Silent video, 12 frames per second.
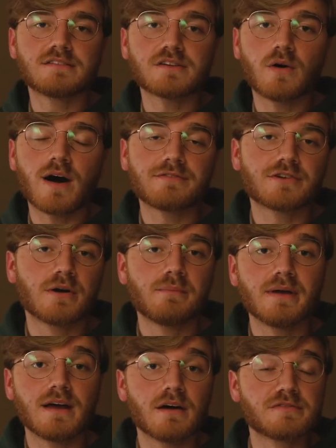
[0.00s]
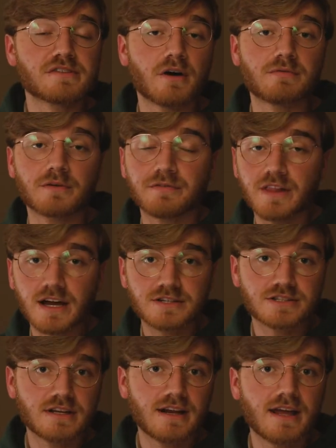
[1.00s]
And so after a bit of
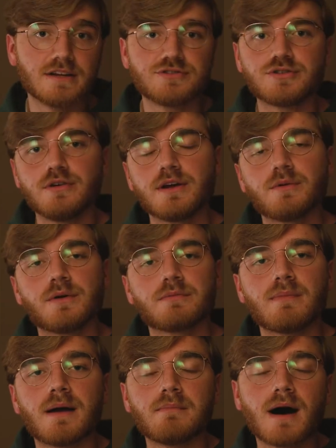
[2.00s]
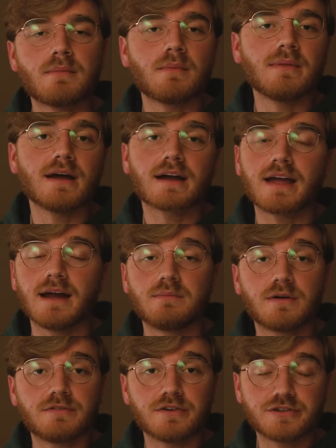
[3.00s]
self-reflection and shooting with my Mamiya
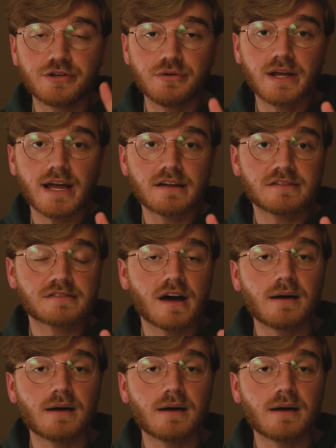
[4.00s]
camera for 2 days,